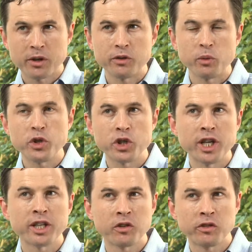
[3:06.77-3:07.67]
Right? So we should
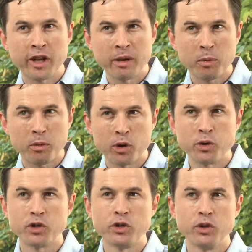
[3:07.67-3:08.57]
take the same
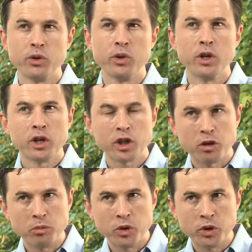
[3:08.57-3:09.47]
approach to
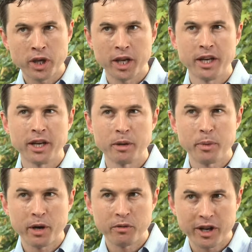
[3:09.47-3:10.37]
communicating
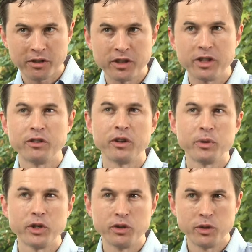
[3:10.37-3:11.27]
about vaccines that
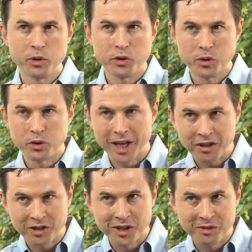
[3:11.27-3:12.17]
we do to
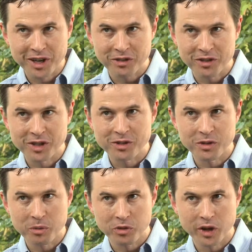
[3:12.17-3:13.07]
testing the
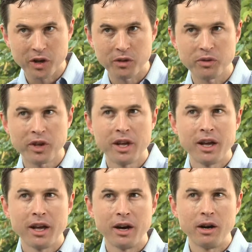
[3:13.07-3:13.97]
vaccines themselves.
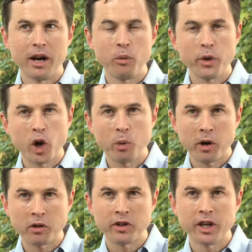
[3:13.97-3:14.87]
Uh, and we hope
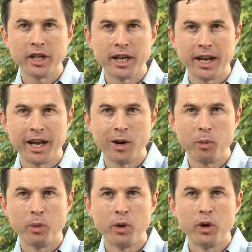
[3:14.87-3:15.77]
our study can
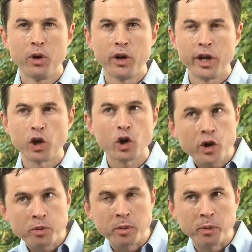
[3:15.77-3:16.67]
help
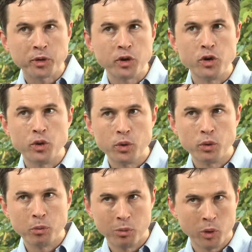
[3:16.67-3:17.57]
encourage people to
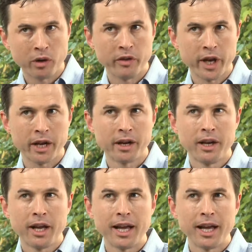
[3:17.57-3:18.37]
do more of that.